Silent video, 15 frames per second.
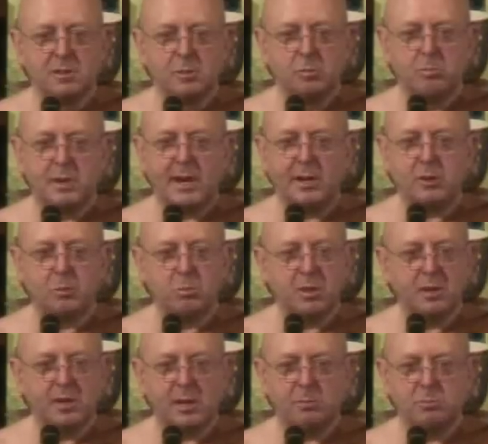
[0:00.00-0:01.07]
"Madam, we
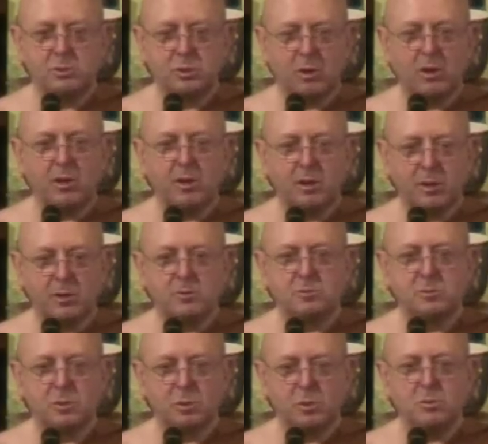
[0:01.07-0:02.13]
came jolly close
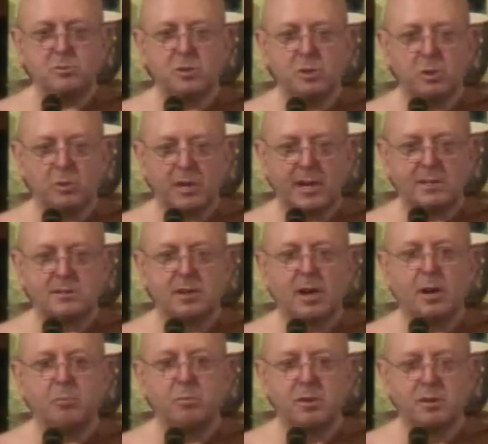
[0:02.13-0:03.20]
to losing you that
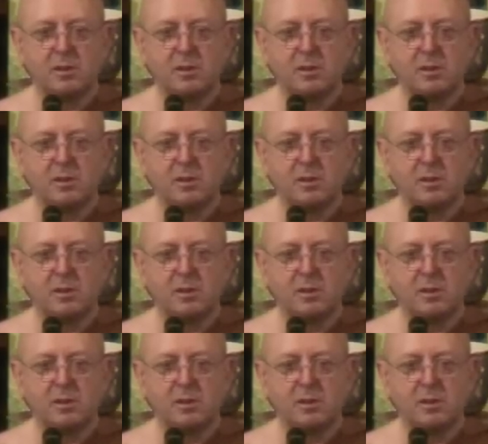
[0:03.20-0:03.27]
time."